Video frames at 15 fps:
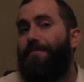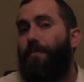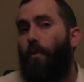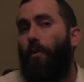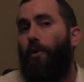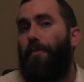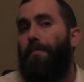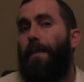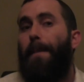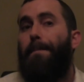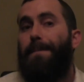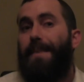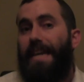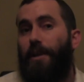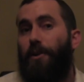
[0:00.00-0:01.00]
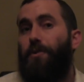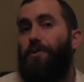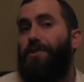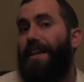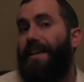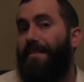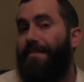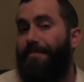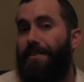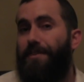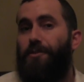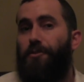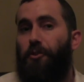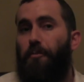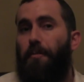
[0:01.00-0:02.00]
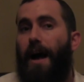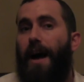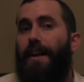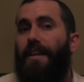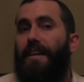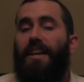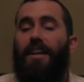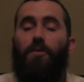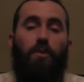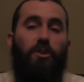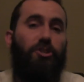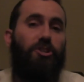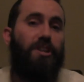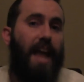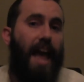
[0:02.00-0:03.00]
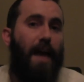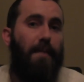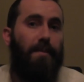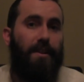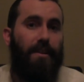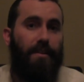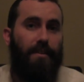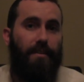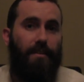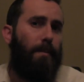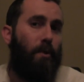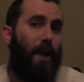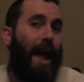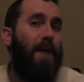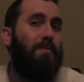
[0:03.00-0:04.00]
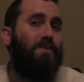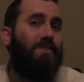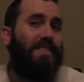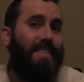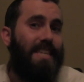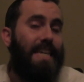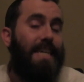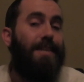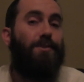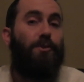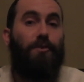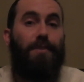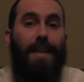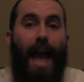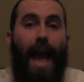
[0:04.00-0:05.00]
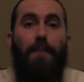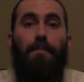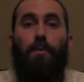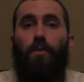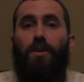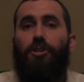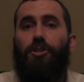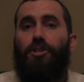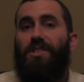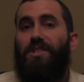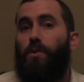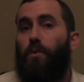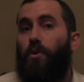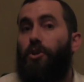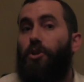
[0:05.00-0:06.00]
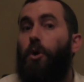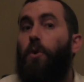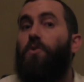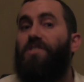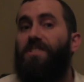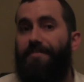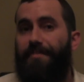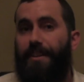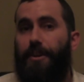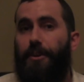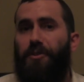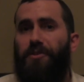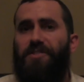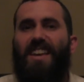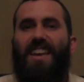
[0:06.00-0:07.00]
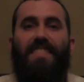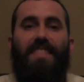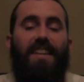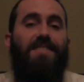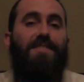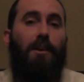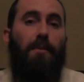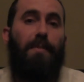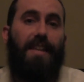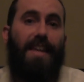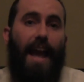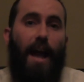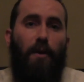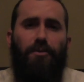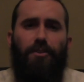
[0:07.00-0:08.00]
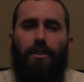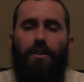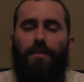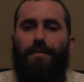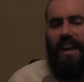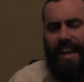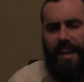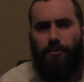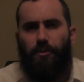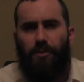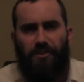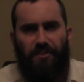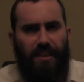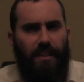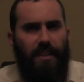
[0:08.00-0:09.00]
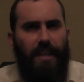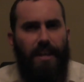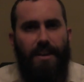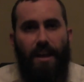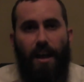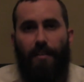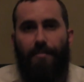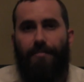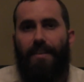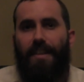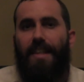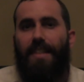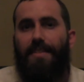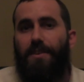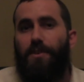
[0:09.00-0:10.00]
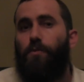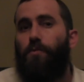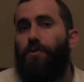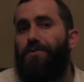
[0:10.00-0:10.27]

form appears like the physical body in which it inhabited. Perhaps these are the apparitions or ghost figures that some encounter. Interestingly enough, this